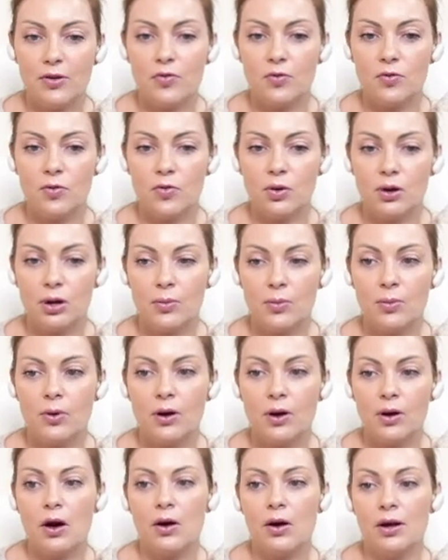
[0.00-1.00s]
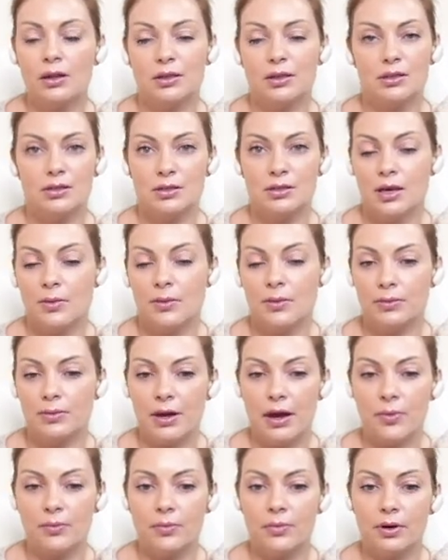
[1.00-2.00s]
very affordable, at the same
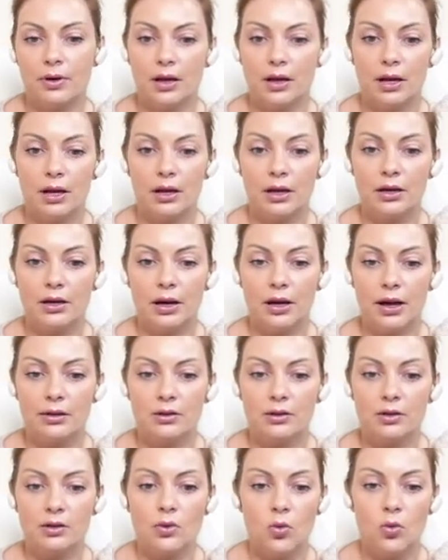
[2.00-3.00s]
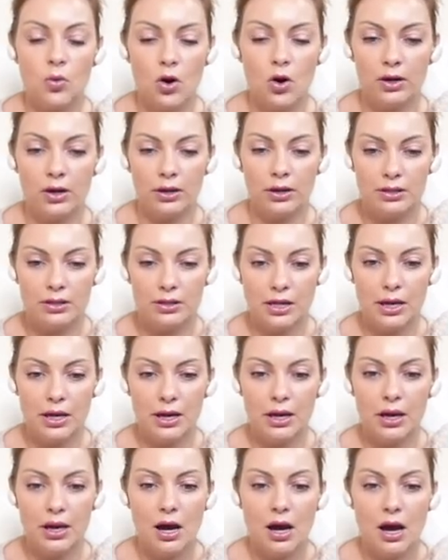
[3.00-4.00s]
time, really great
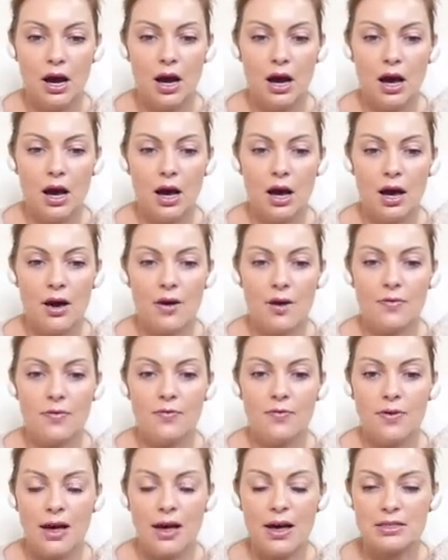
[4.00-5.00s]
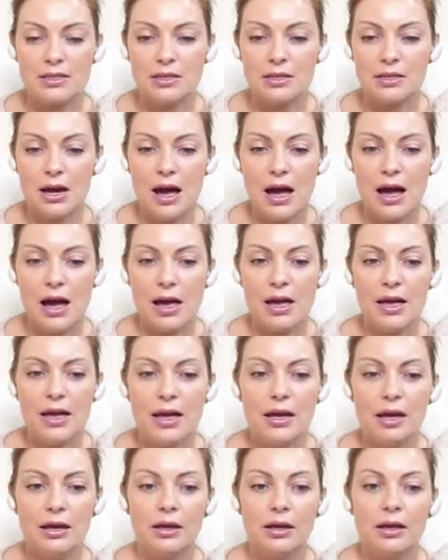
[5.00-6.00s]
quality, uh, fast
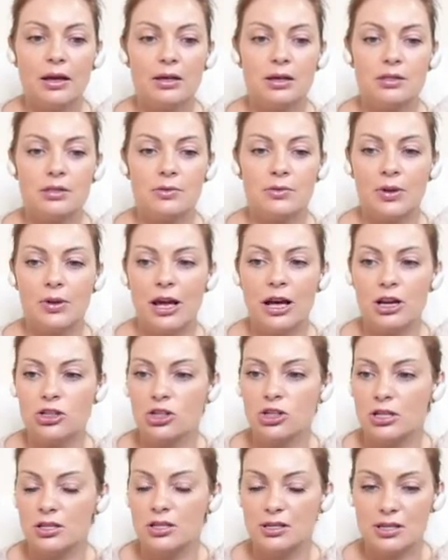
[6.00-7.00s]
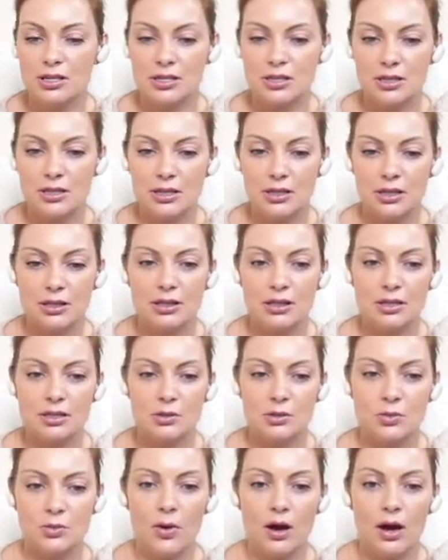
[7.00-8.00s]
drying, splash resistant
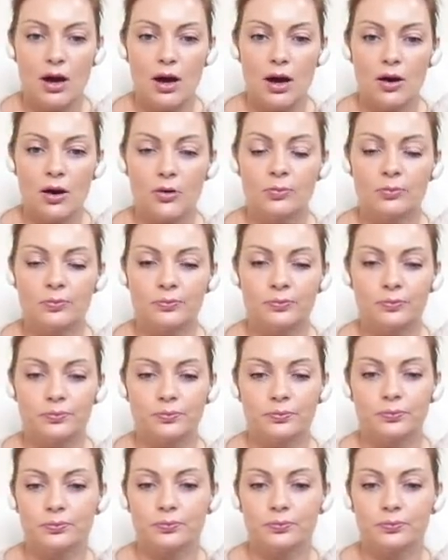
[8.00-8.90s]
as well.